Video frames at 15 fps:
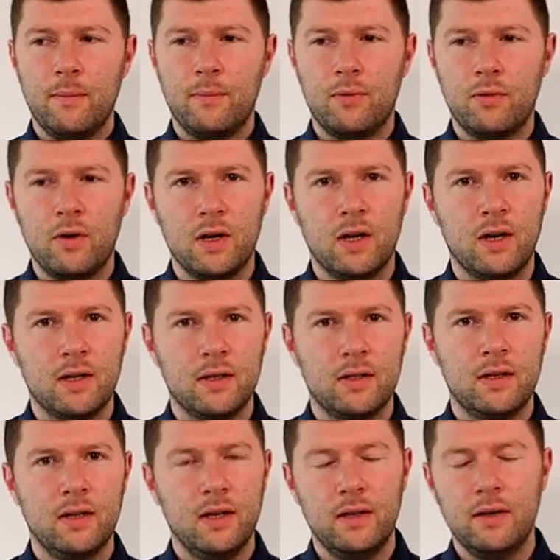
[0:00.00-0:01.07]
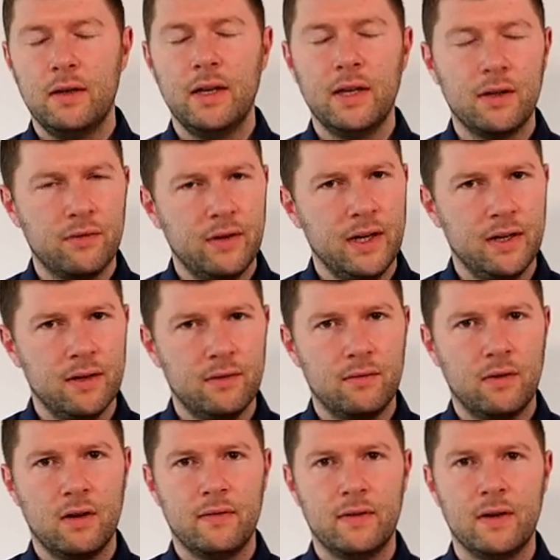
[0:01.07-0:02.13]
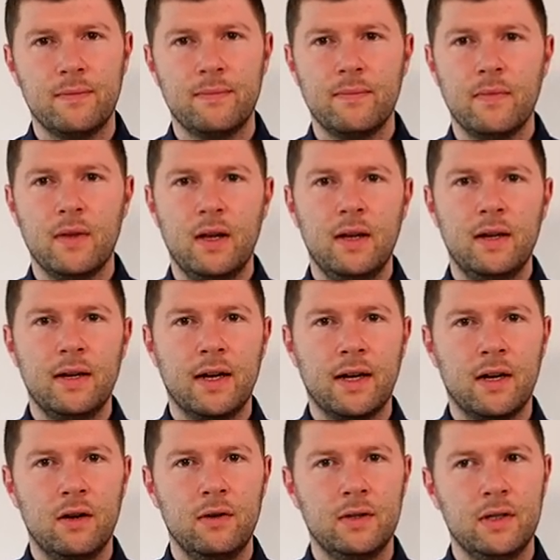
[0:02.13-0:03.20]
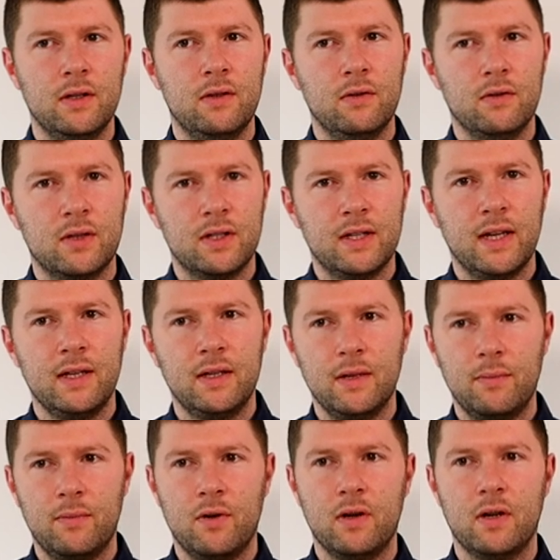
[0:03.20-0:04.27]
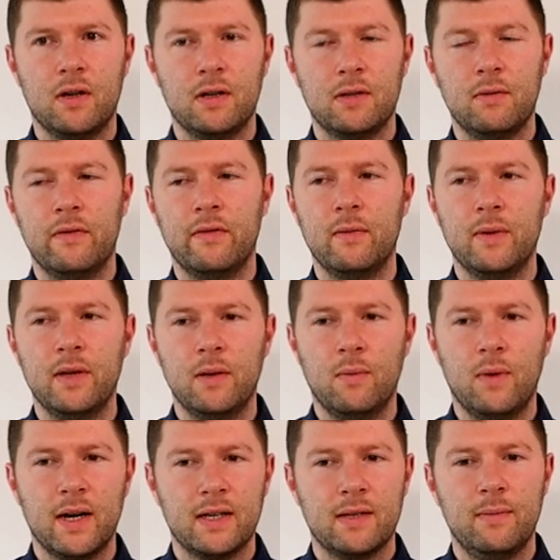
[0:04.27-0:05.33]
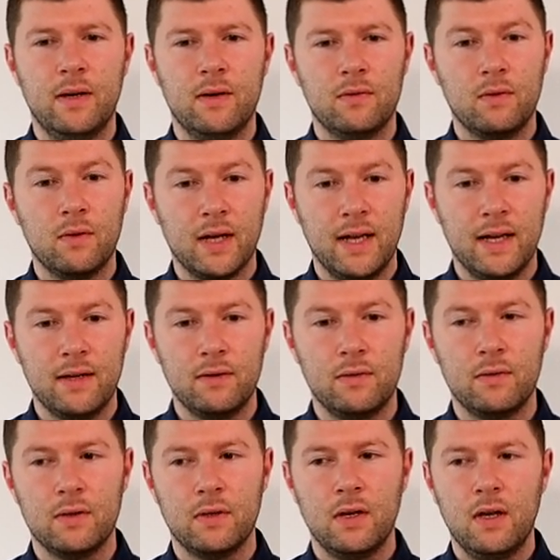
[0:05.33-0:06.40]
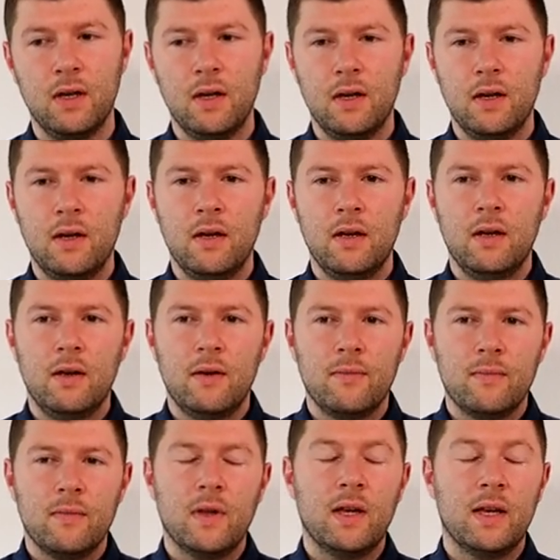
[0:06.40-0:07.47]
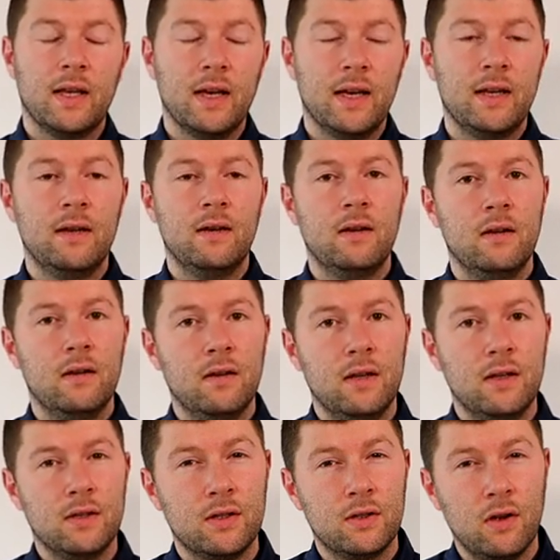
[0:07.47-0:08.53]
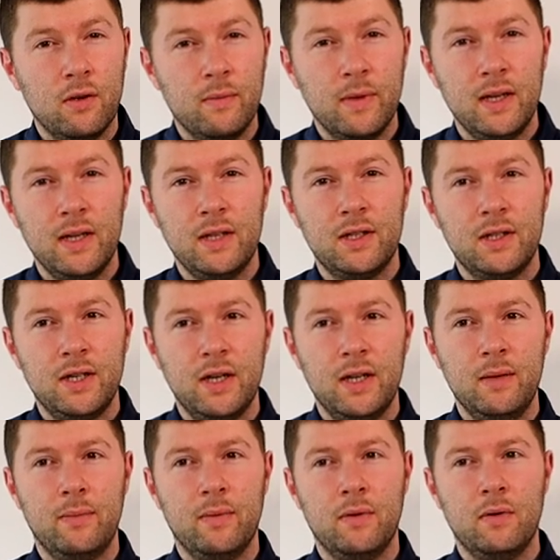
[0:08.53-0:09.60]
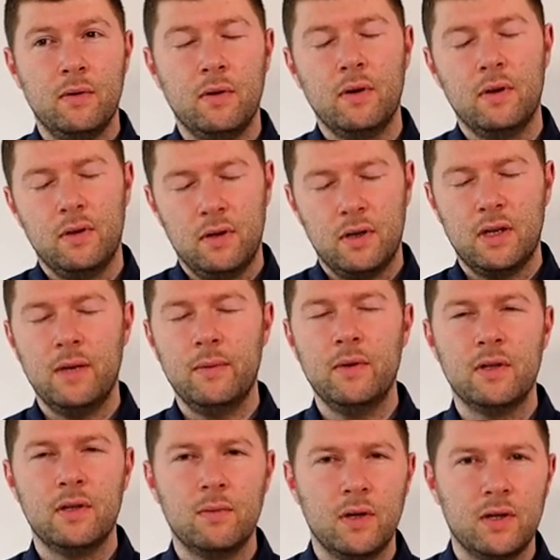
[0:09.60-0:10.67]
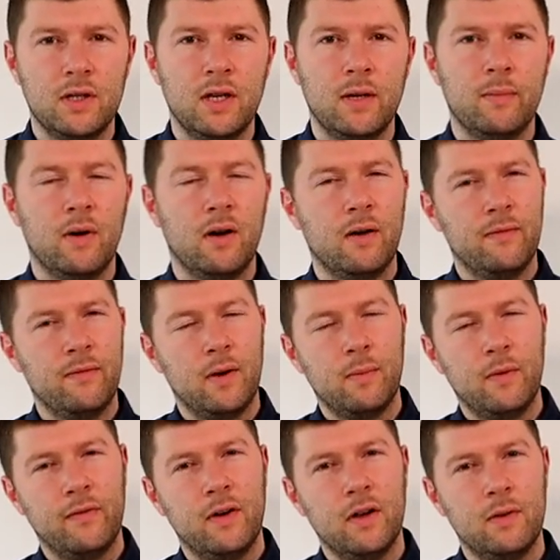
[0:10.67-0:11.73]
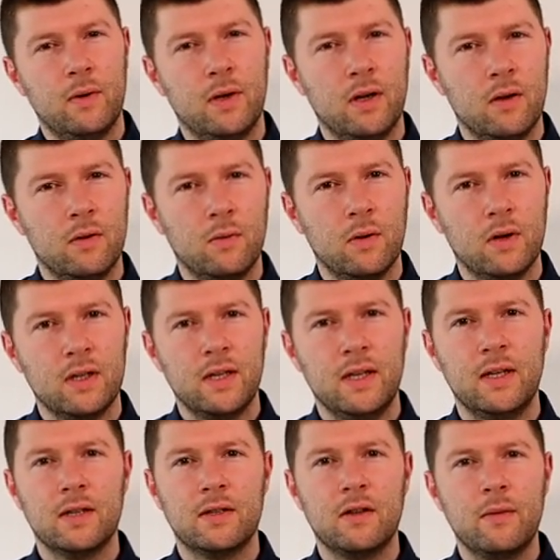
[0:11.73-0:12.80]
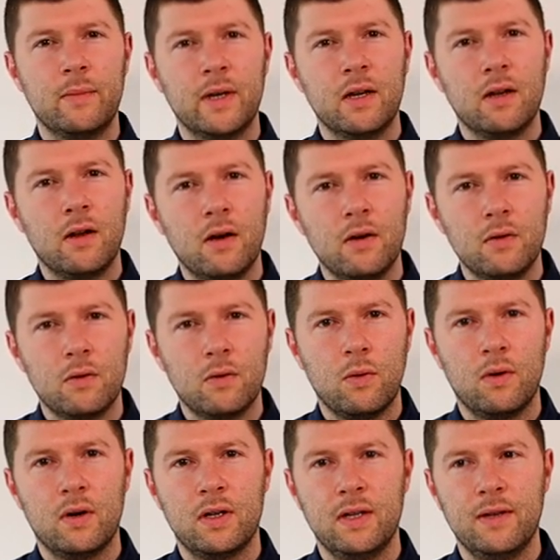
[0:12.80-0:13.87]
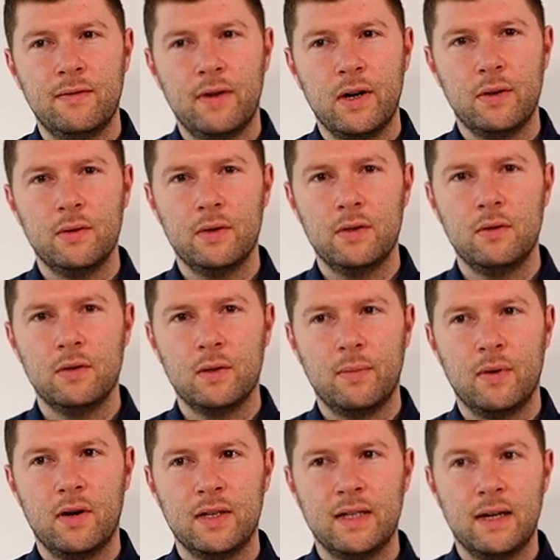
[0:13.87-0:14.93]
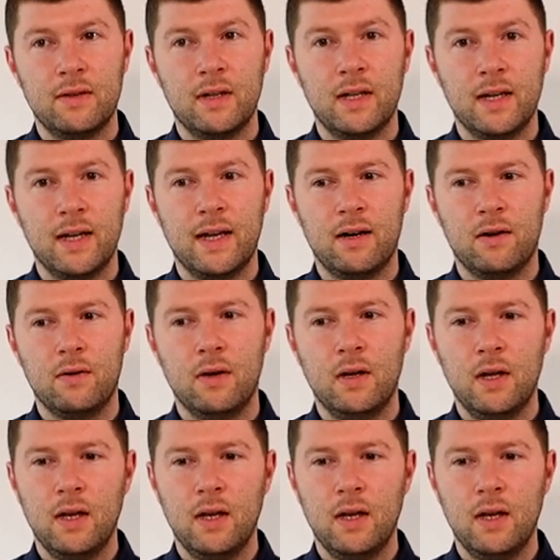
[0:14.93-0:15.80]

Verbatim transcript: product, ingredient rather, that goes into your scented products, whether it be wax melts or candles. Again, there's so many cheap, uh, I keep using the word cheap, but I, I prefer the word low quality. There's so many low quality fragrance oil suppliers out there now